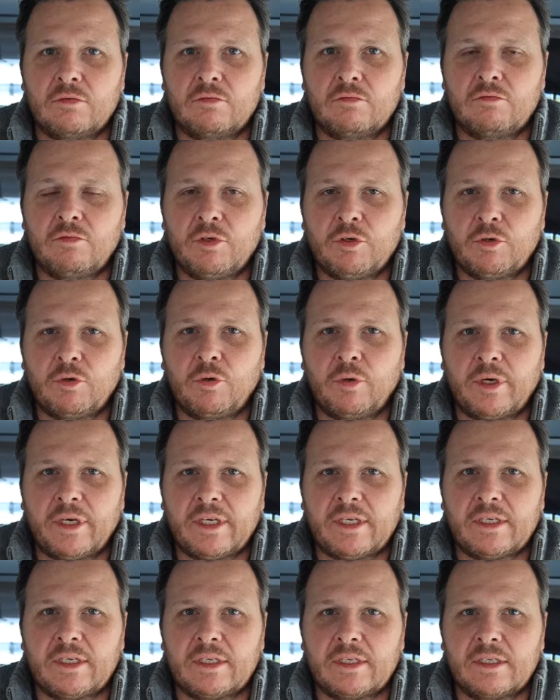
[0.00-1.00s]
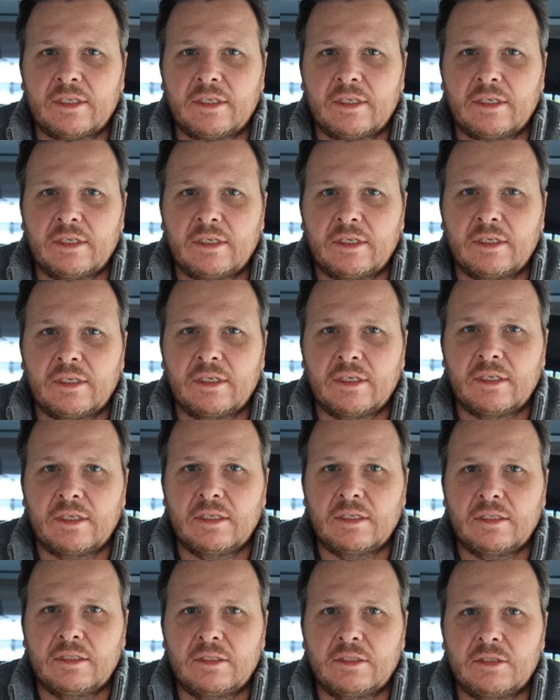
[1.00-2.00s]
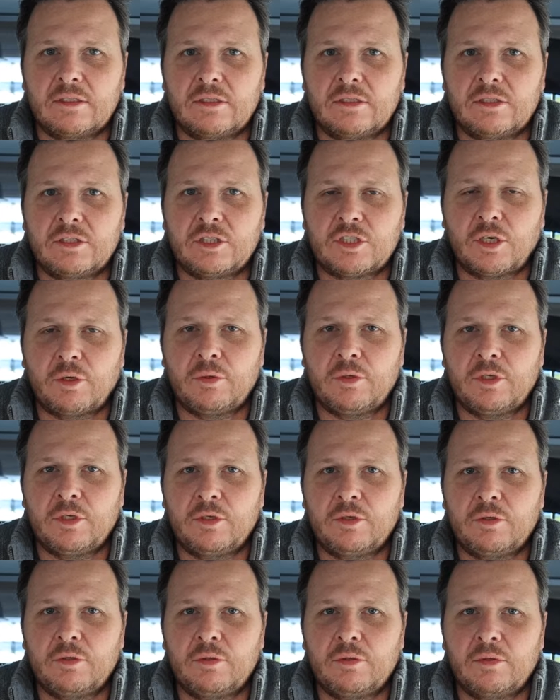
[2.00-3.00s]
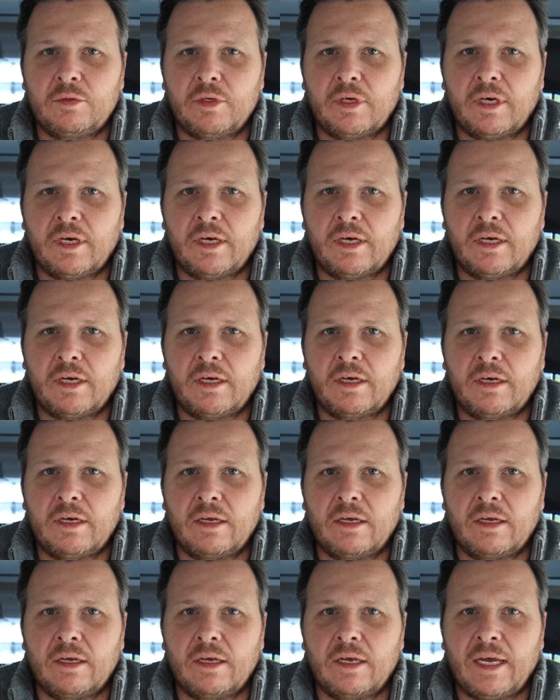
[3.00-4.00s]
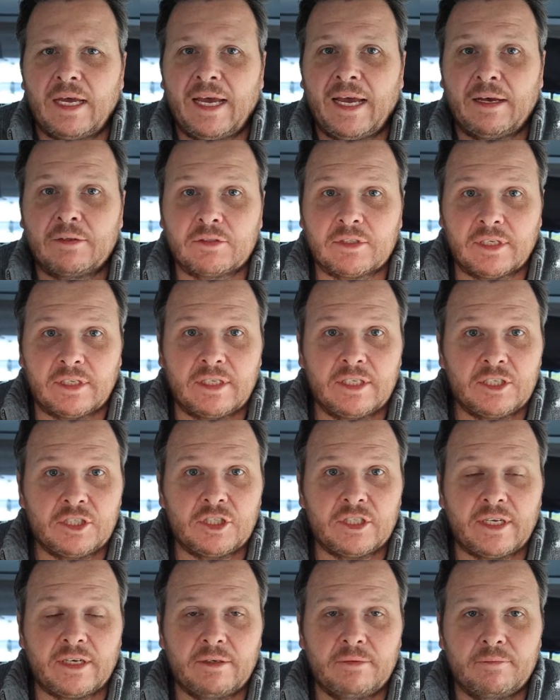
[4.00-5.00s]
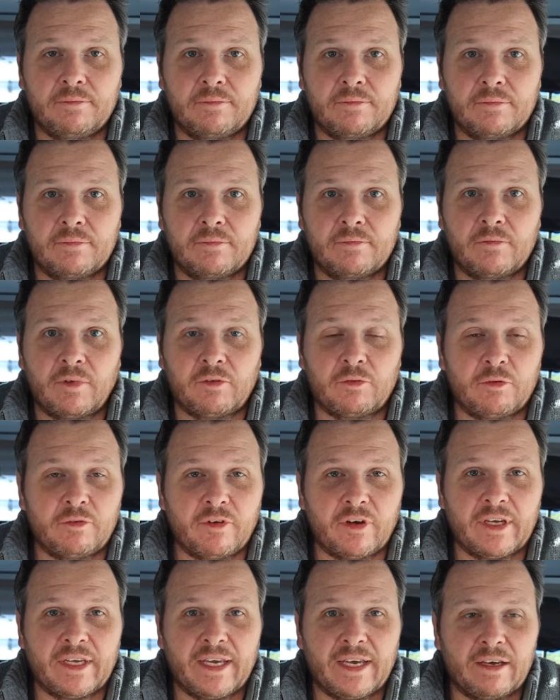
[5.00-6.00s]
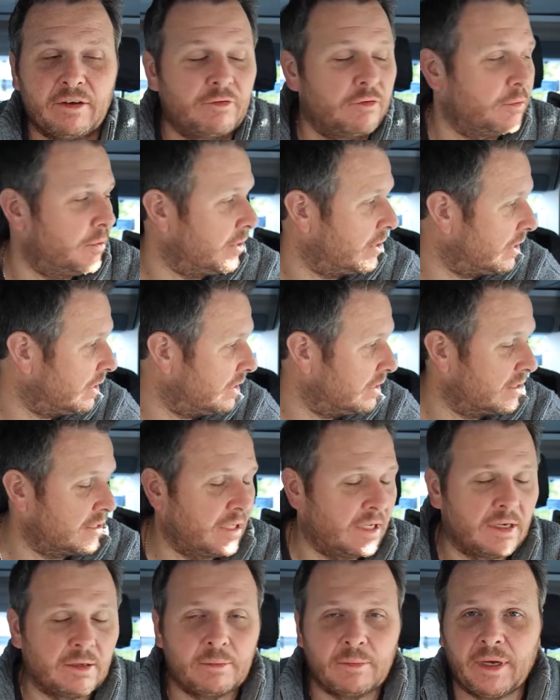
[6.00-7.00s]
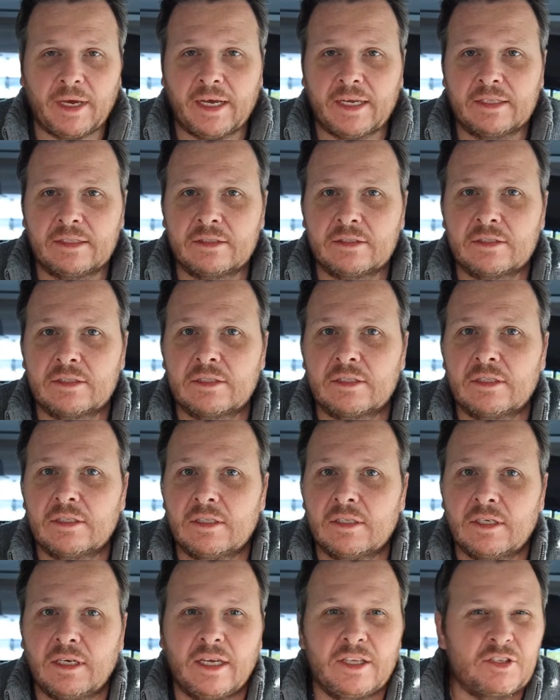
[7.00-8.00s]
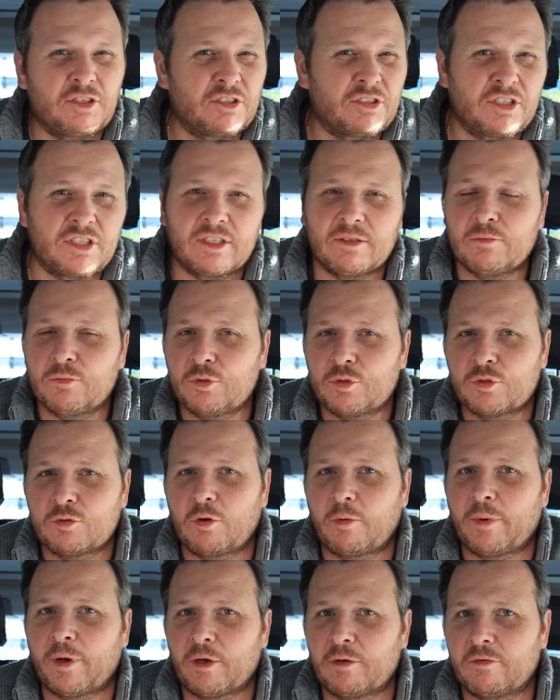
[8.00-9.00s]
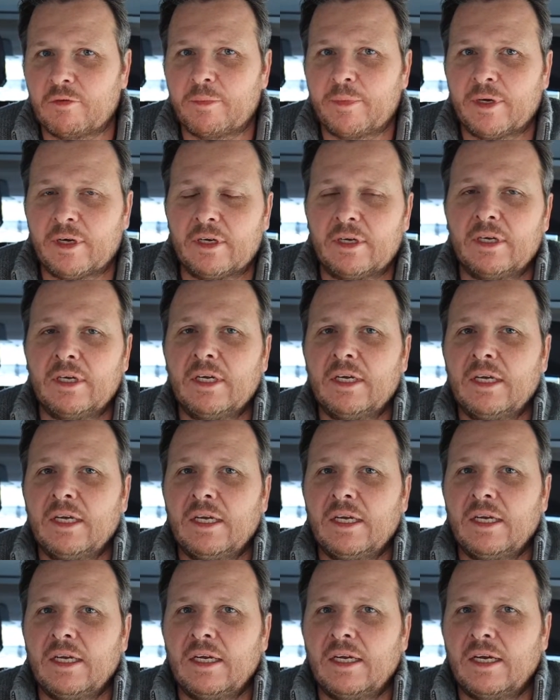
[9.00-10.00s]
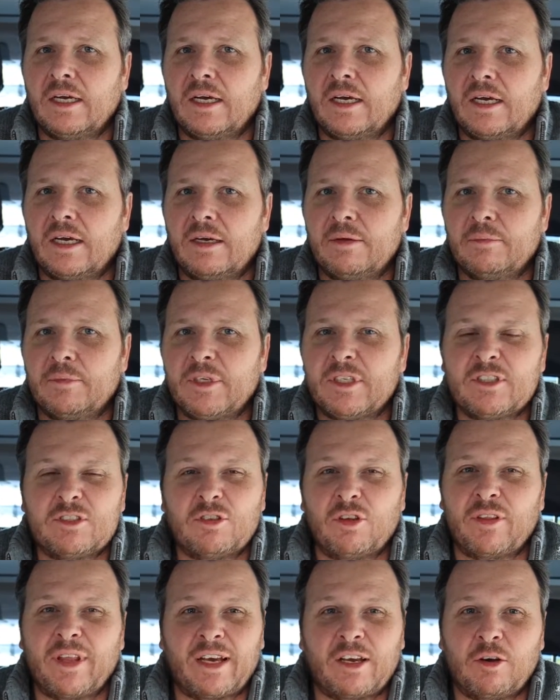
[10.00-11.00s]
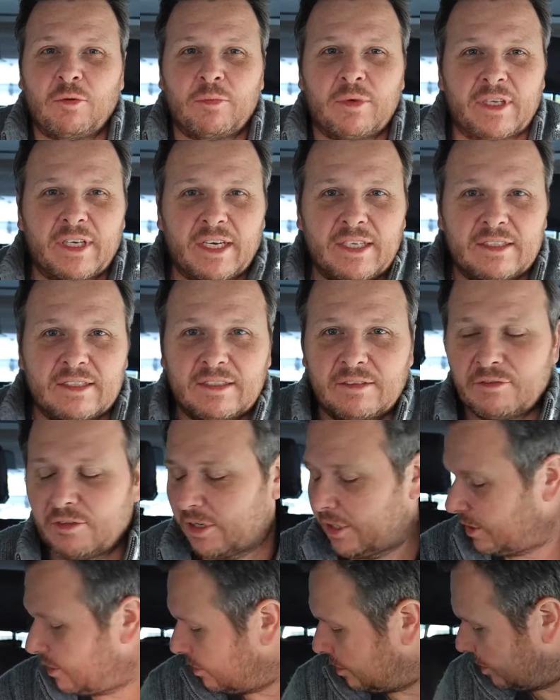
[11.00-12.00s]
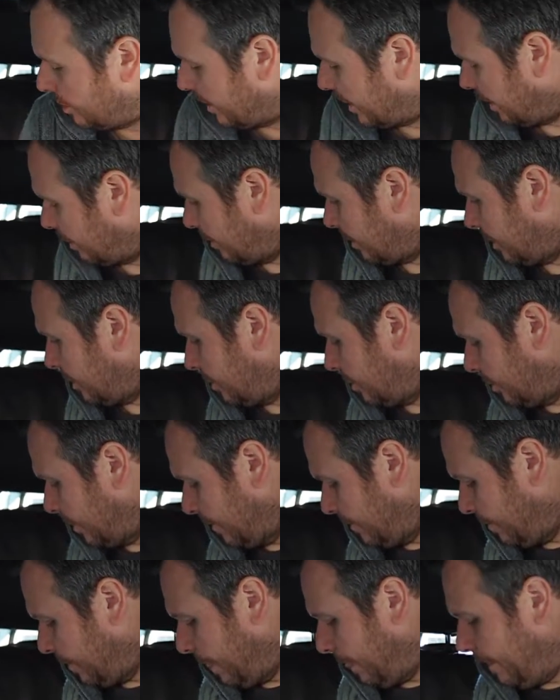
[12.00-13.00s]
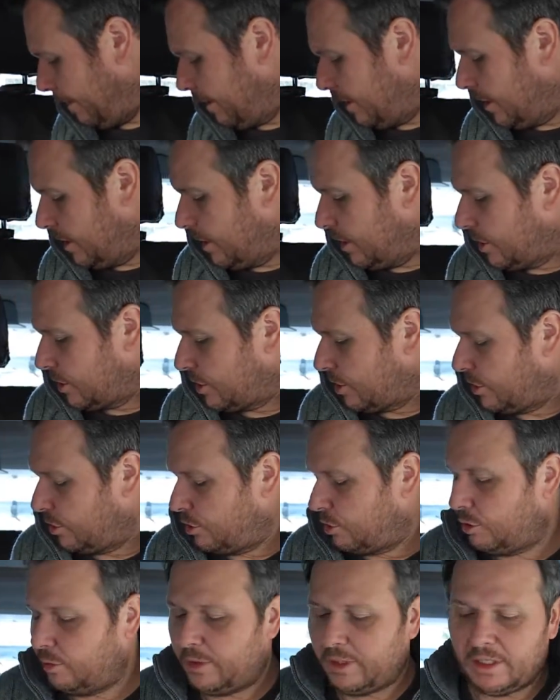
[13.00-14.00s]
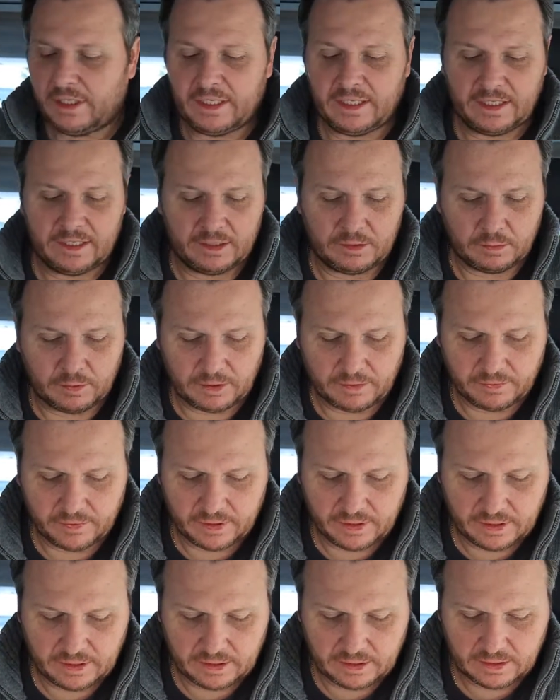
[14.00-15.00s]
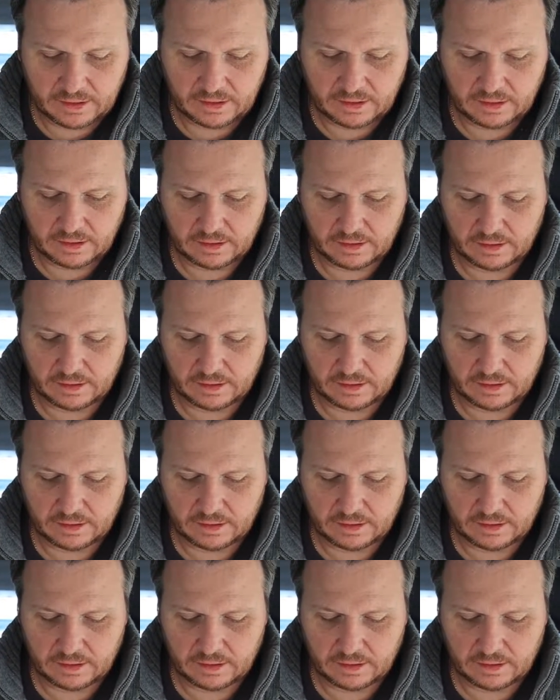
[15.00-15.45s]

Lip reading: real quick show you how to get the hinges out. You have to be very careful with these, and it's just a simple swap over, but it's not that complicated. If I can do it, anyone can do it. So the tool we need is one of these.